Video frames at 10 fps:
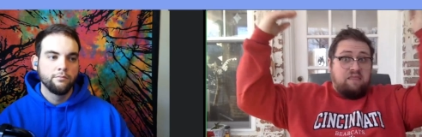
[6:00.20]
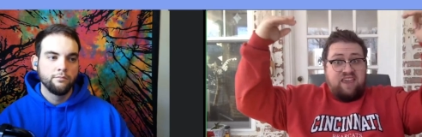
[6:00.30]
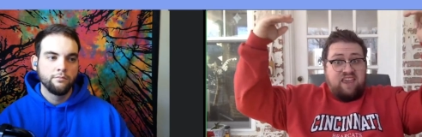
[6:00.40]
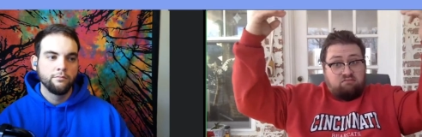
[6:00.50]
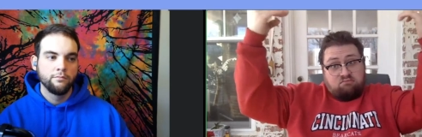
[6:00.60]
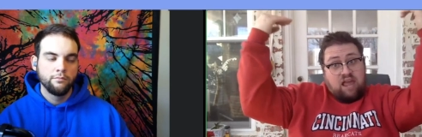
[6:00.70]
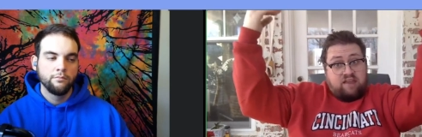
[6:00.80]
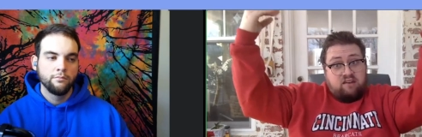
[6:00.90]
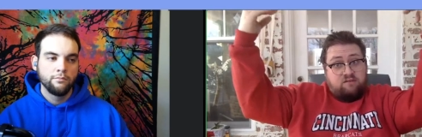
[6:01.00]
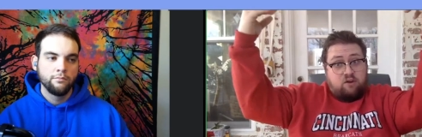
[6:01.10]
Speaker 1: the
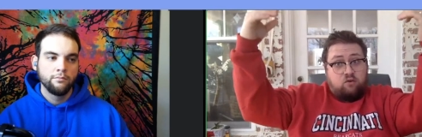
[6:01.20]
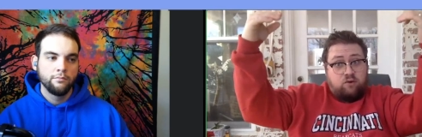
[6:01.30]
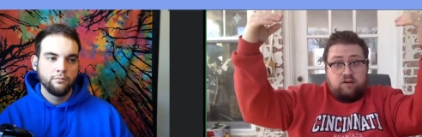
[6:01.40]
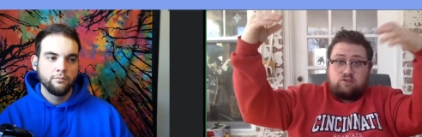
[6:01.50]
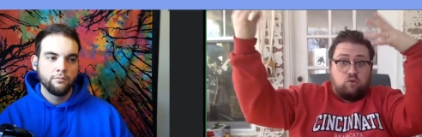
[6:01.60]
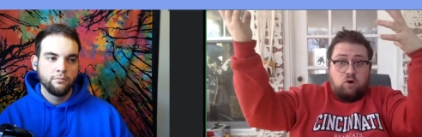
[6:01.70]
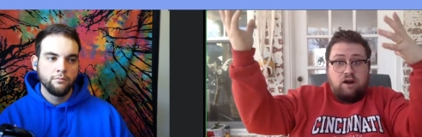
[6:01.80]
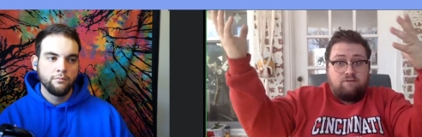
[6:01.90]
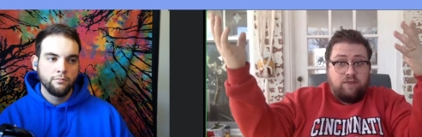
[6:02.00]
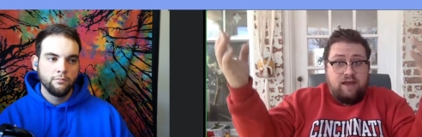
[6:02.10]
end of their careers or
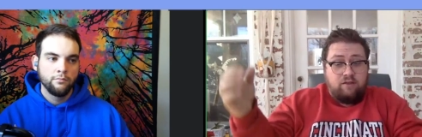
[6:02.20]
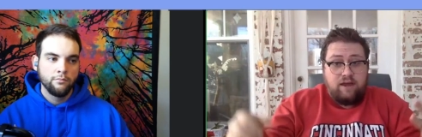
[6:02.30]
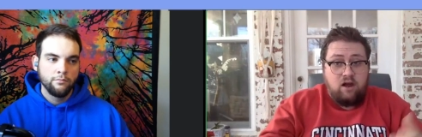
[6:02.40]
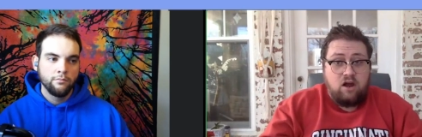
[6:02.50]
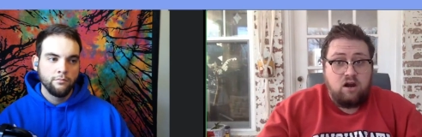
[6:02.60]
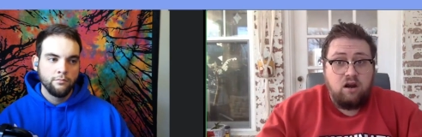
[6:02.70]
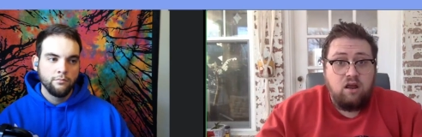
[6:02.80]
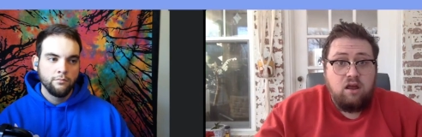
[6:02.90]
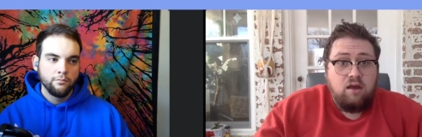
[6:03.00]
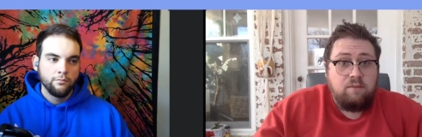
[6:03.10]
wherever the hell they are,
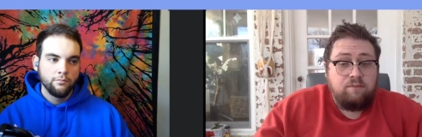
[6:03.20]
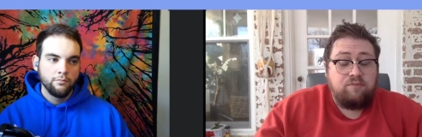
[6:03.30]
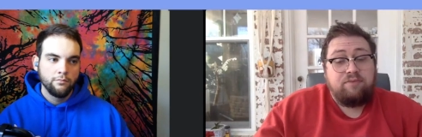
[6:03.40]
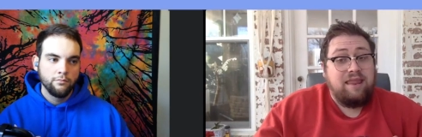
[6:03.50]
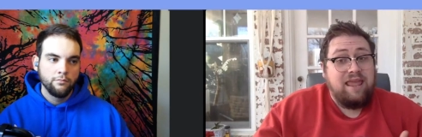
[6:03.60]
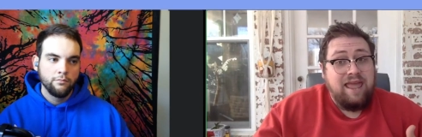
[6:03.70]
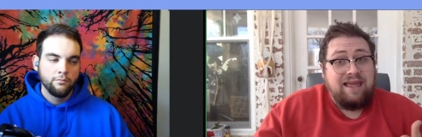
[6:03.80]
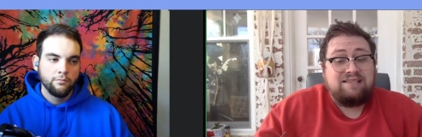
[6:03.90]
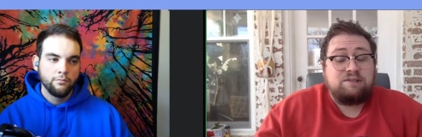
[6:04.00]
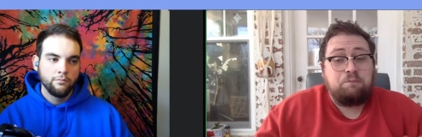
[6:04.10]

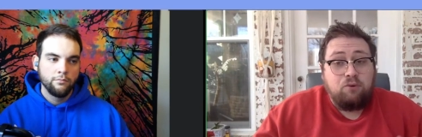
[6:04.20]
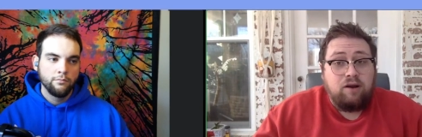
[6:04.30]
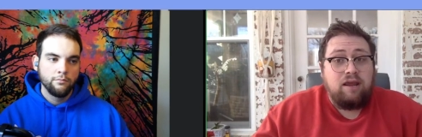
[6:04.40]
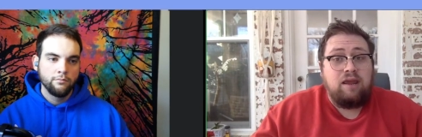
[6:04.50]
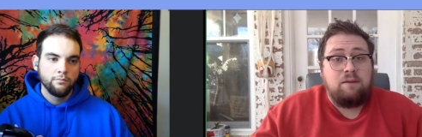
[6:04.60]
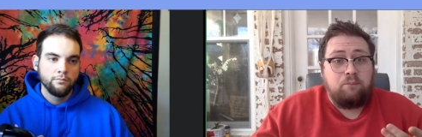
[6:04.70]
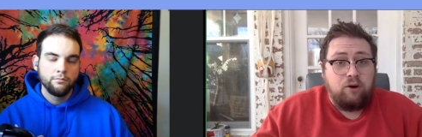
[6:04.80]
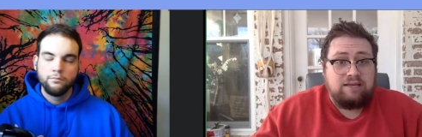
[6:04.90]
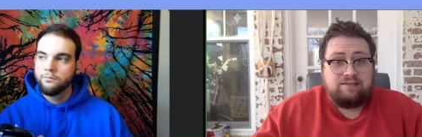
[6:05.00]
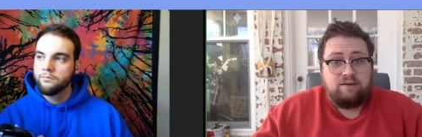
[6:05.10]
it's pretty
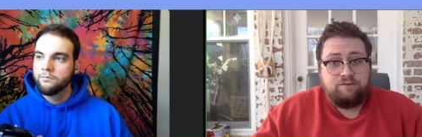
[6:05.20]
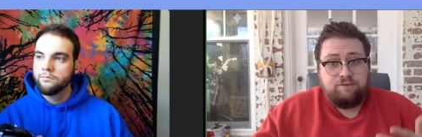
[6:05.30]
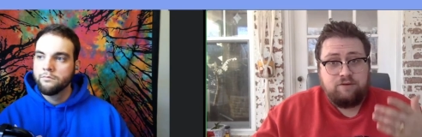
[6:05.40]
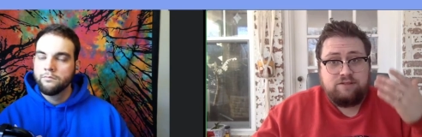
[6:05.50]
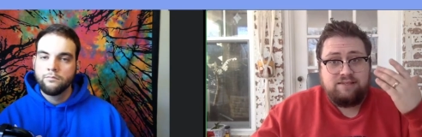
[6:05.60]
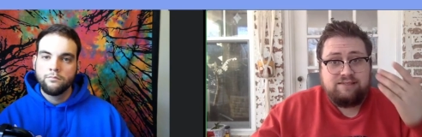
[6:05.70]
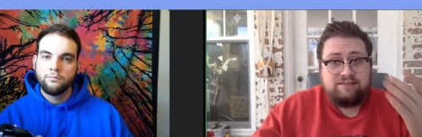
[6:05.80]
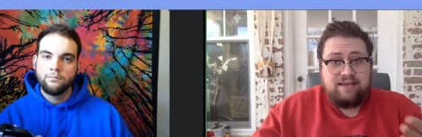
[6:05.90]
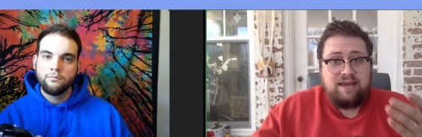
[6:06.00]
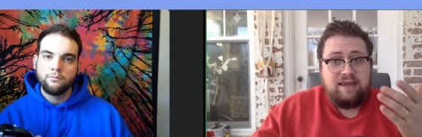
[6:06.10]
impressive to
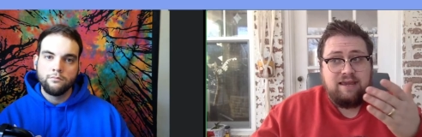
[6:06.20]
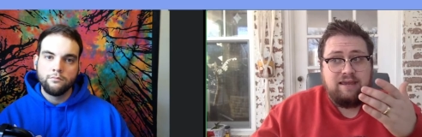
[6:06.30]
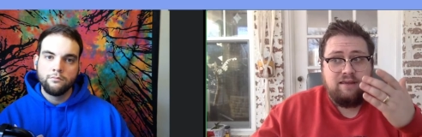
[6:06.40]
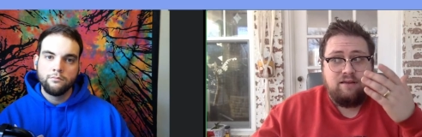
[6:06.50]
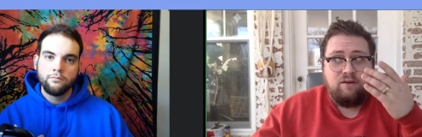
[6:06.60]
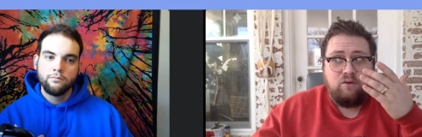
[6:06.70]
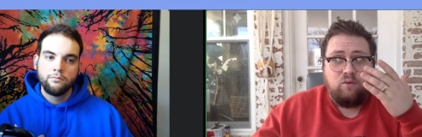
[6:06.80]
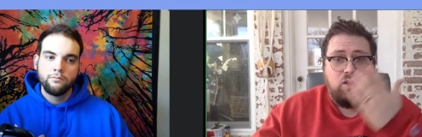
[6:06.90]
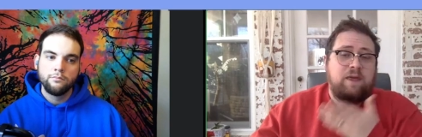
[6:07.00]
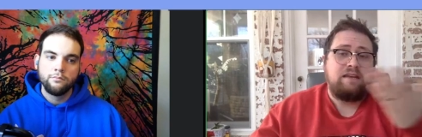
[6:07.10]
say
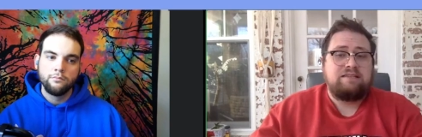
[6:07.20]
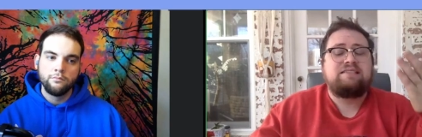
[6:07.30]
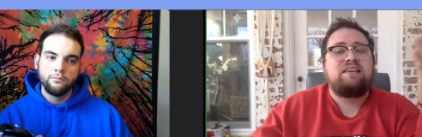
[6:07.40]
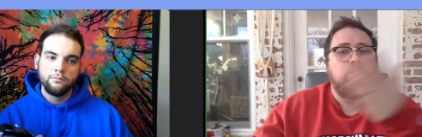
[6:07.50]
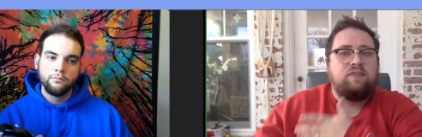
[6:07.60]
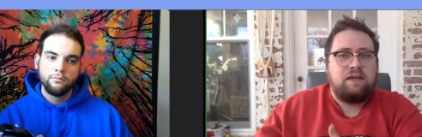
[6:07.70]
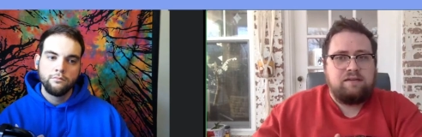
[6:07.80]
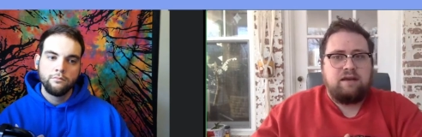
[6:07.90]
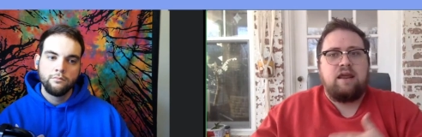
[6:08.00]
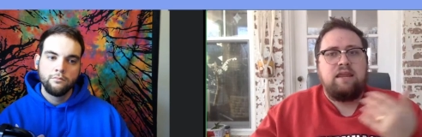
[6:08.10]
what they to see what they
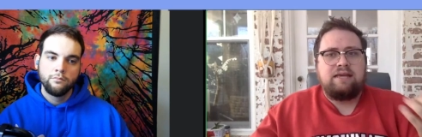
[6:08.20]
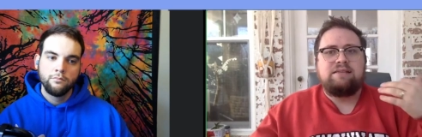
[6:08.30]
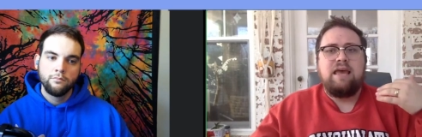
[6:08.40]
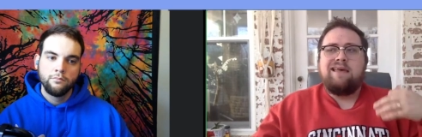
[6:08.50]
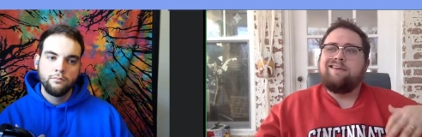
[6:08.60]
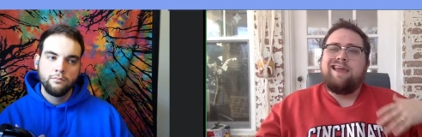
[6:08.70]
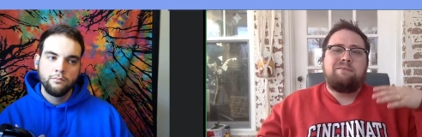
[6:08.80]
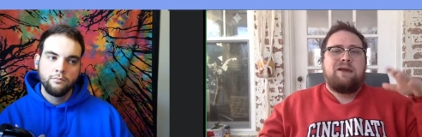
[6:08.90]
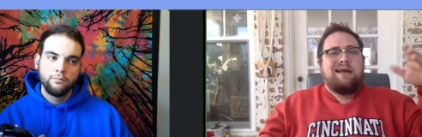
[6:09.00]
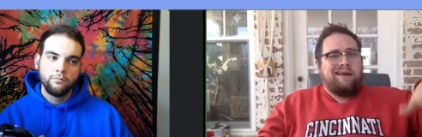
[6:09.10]
did. And yes, the
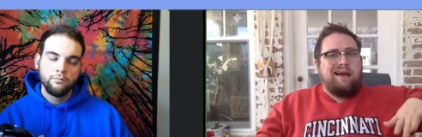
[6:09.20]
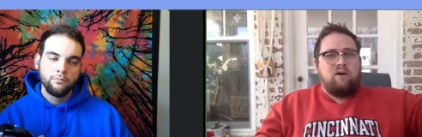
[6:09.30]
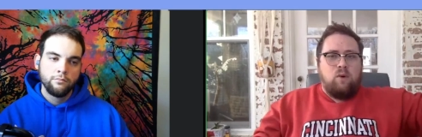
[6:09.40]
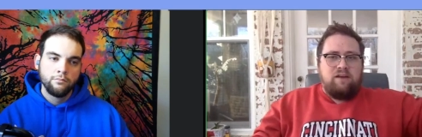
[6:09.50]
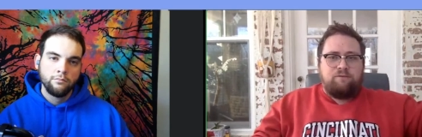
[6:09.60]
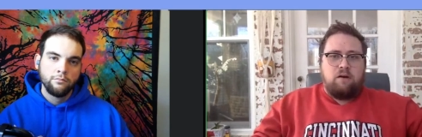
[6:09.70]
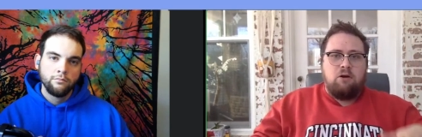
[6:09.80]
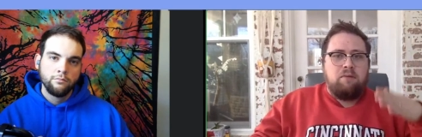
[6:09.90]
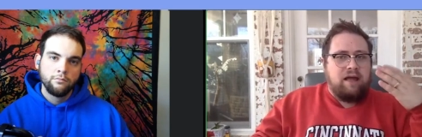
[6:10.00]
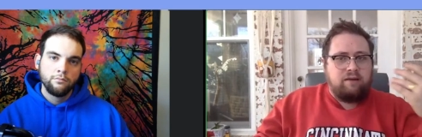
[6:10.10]
game kind of got away from
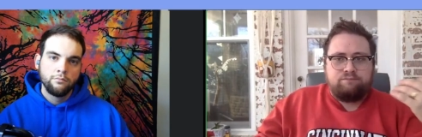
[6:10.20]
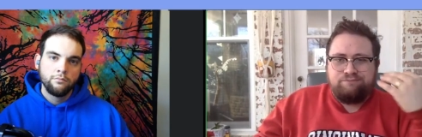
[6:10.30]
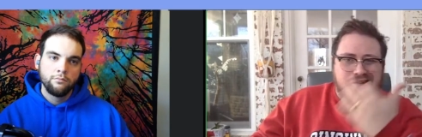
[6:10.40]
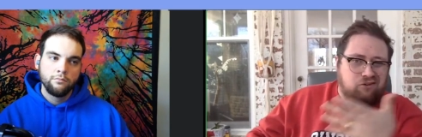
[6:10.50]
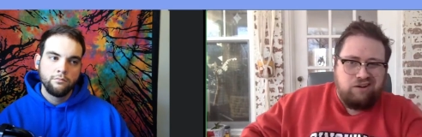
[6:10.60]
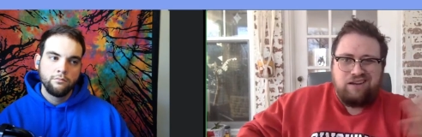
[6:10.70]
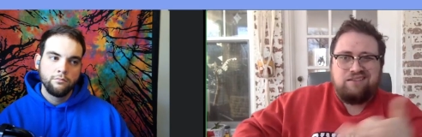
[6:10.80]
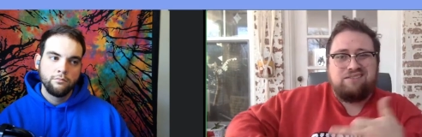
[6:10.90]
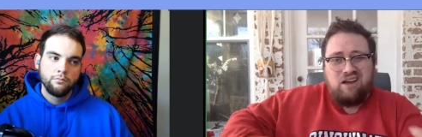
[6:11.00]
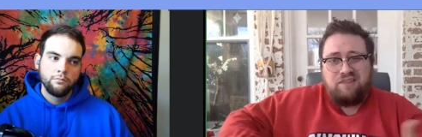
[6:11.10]
them. I agree,
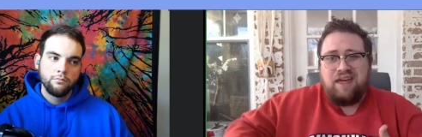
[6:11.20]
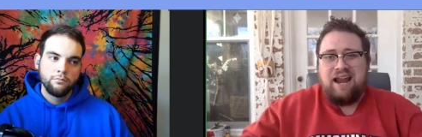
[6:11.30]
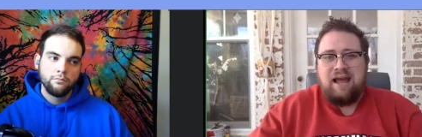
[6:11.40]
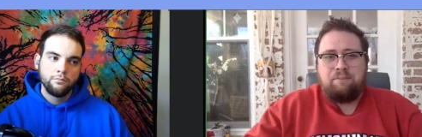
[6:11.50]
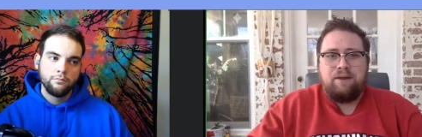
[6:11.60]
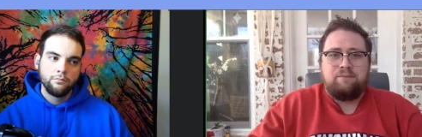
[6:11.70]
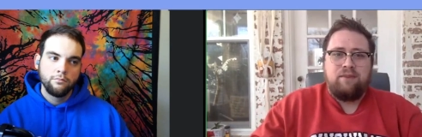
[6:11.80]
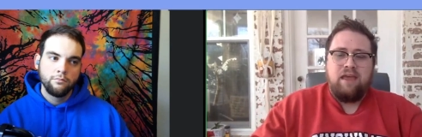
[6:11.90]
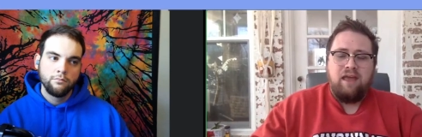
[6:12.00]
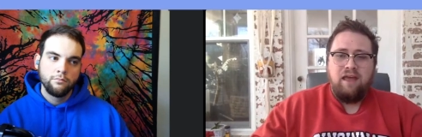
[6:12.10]
saw that
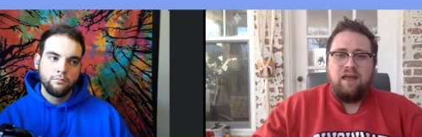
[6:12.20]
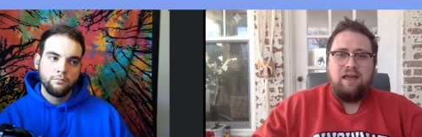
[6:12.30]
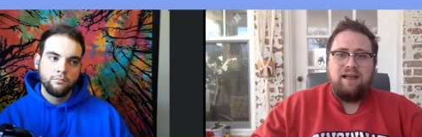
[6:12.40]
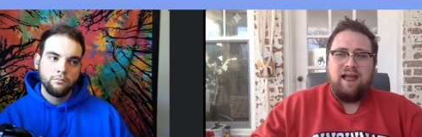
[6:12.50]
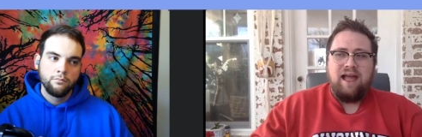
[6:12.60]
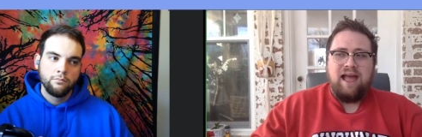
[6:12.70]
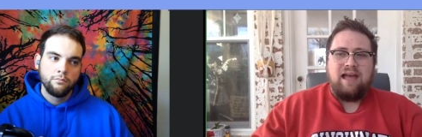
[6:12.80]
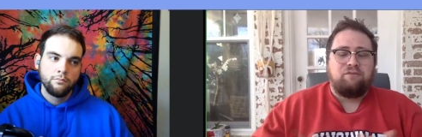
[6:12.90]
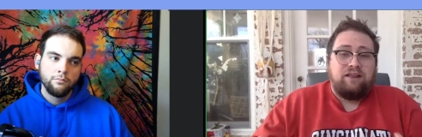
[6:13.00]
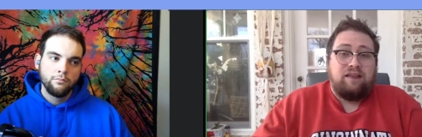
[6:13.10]
happen.
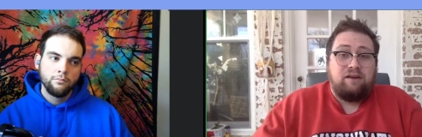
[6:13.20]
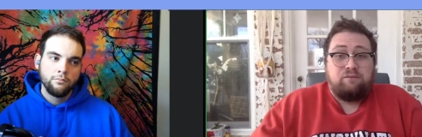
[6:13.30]
And really